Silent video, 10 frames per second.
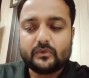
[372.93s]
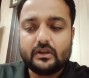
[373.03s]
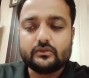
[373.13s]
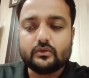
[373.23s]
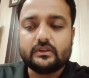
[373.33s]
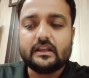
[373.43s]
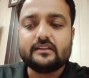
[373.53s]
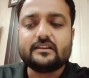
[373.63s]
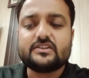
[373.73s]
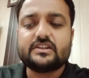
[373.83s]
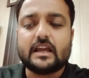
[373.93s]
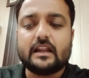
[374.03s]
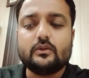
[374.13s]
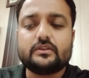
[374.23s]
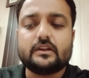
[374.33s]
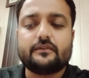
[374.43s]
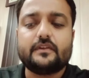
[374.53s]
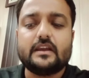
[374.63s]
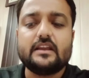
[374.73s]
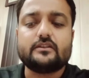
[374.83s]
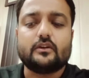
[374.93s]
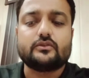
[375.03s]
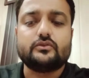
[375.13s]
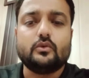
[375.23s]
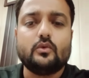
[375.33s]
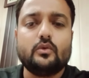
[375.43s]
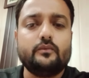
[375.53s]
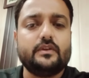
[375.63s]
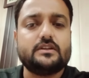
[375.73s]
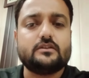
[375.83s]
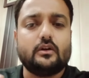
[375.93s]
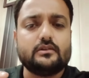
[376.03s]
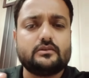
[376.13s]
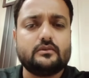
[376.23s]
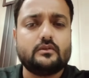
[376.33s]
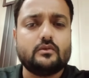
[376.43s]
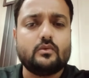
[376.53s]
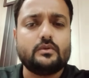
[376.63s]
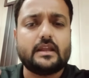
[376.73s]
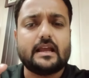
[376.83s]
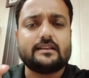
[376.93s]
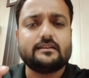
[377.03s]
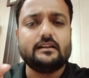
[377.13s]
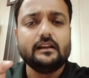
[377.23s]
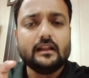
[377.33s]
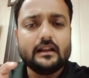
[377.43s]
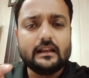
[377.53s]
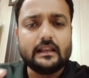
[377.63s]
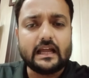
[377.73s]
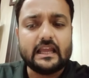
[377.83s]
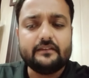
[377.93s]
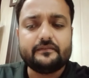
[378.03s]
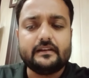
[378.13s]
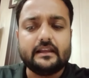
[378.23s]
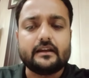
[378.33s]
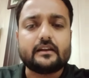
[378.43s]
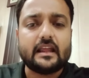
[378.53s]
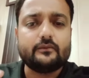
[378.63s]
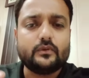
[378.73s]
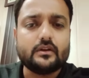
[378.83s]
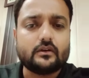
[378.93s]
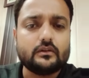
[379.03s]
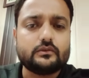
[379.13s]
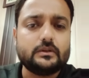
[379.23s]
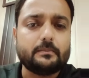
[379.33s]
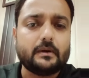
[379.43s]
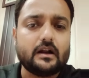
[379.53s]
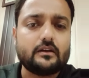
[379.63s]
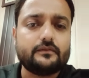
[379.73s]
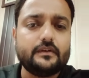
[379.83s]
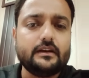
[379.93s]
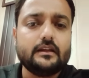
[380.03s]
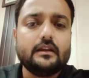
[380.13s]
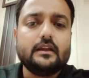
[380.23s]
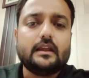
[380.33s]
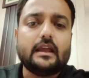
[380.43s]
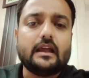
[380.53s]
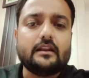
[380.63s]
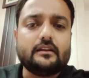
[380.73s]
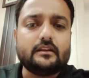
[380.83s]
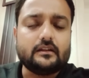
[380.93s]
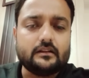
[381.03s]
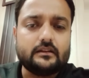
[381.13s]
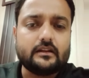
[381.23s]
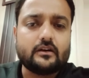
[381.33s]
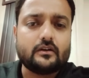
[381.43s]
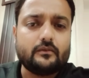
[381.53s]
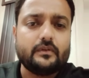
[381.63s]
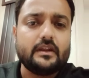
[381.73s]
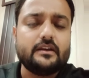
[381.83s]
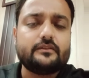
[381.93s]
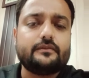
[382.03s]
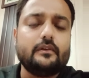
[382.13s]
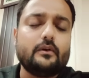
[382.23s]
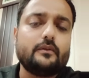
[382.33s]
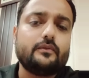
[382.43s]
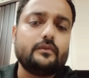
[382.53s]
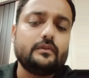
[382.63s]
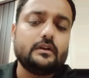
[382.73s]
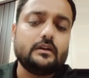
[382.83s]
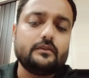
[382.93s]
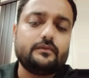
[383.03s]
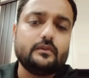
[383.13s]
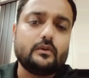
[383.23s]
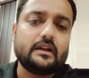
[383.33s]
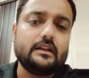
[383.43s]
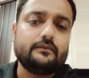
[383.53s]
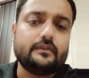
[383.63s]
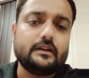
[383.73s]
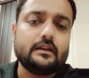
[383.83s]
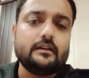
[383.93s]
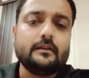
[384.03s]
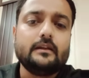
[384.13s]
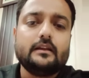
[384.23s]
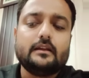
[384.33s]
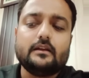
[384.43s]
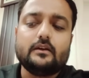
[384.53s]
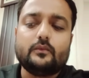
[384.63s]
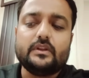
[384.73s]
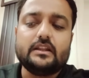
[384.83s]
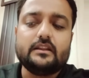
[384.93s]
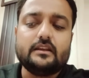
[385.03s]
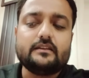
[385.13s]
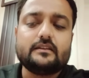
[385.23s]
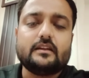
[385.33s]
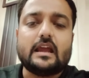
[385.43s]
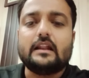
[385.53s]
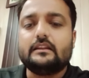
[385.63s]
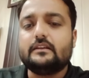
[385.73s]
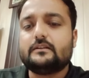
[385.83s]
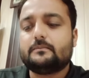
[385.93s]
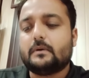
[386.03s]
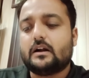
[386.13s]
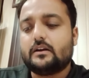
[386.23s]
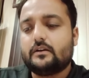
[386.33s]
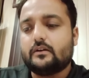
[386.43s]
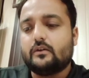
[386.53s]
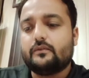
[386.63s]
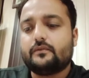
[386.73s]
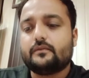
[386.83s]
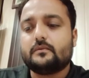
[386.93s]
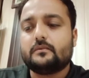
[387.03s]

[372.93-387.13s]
so there is a shallow surface or zone which is also known as a life layer, and we are also the part of it. And there are various flora and fauna within this, and this part of